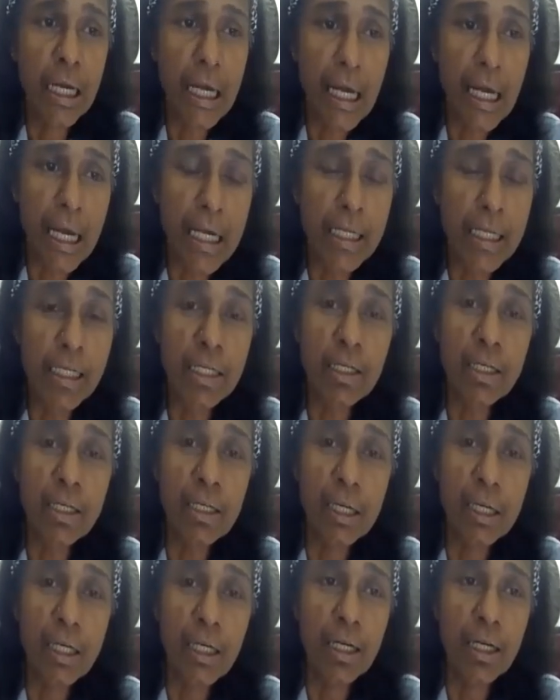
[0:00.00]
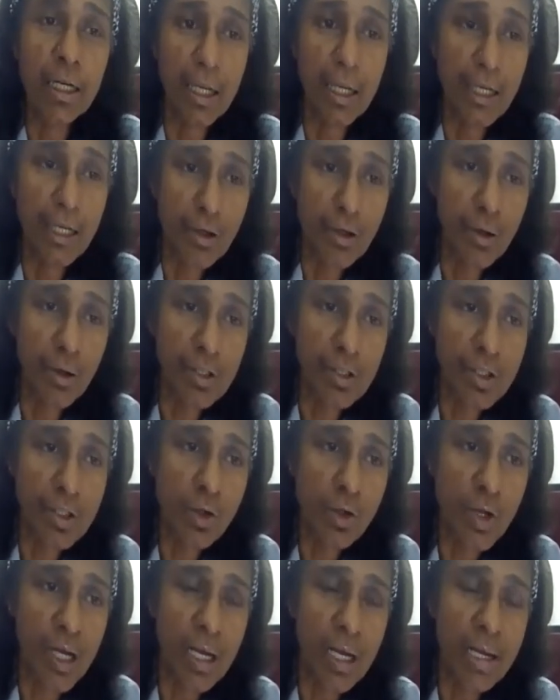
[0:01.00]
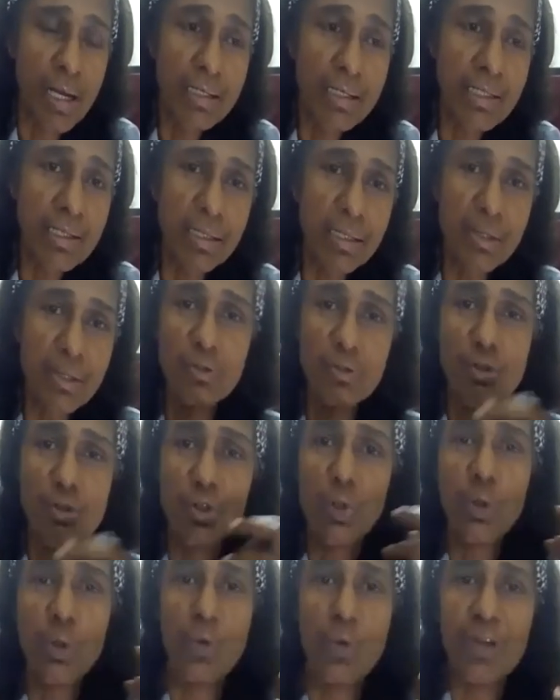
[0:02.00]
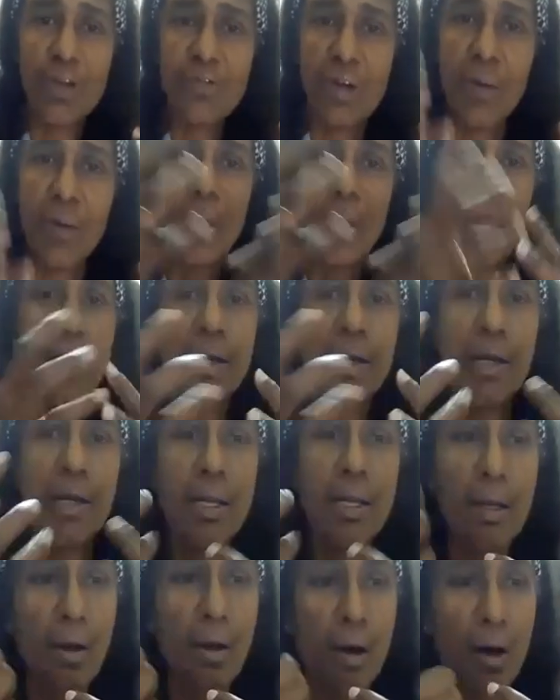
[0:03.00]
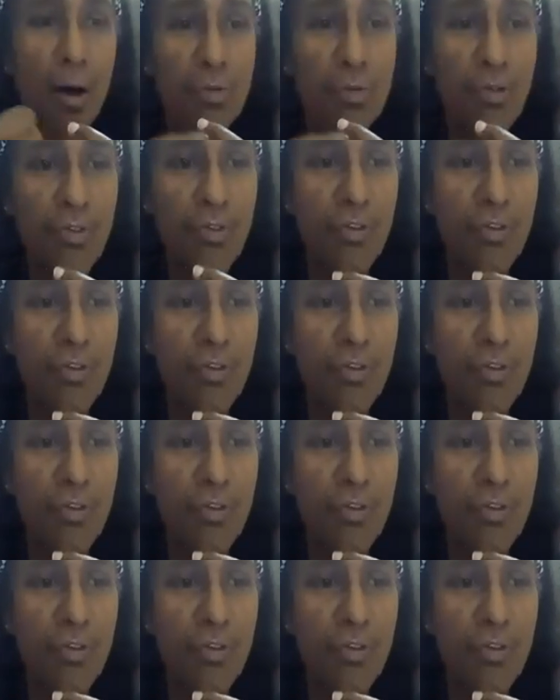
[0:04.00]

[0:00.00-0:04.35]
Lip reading: And it also has to do with a blending of